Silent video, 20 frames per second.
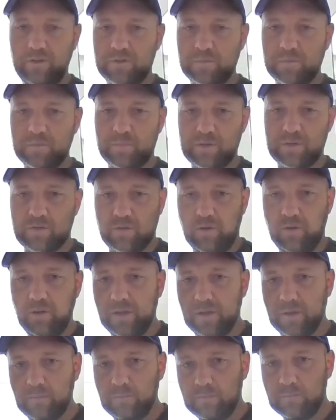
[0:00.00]
use the
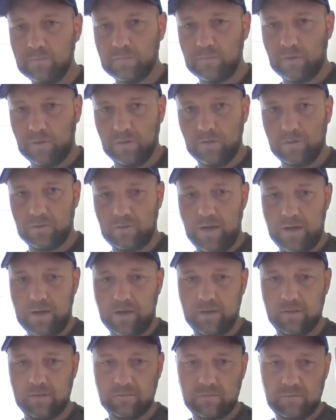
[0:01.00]
petroleum or you'll wreck
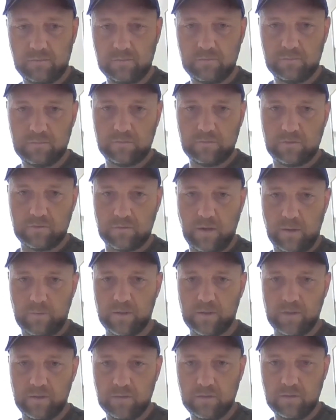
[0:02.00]
it. The
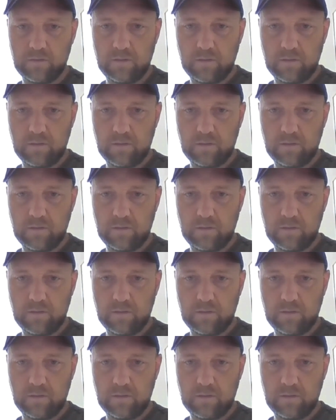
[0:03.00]
rubber.